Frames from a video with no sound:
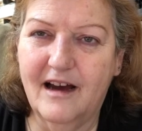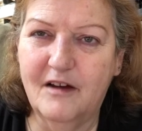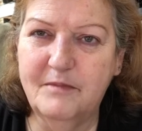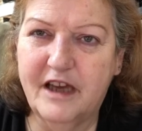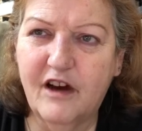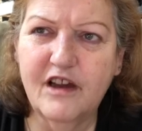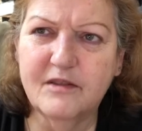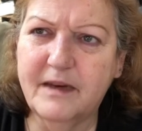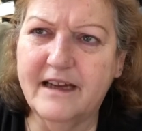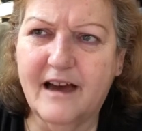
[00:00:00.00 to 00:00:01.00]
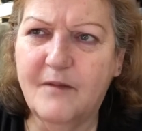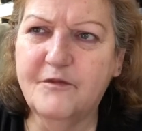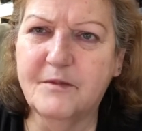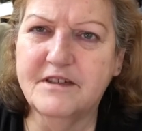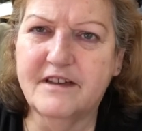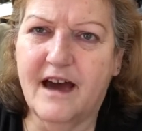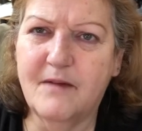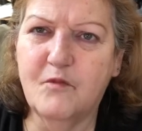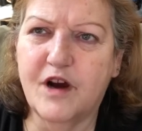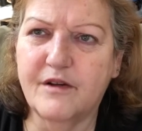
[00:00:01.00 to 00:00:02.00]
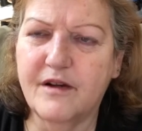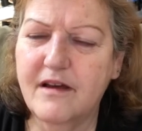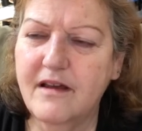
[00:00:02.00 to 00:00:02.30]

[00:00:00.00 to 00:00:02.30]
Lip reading: Because we had come from a time where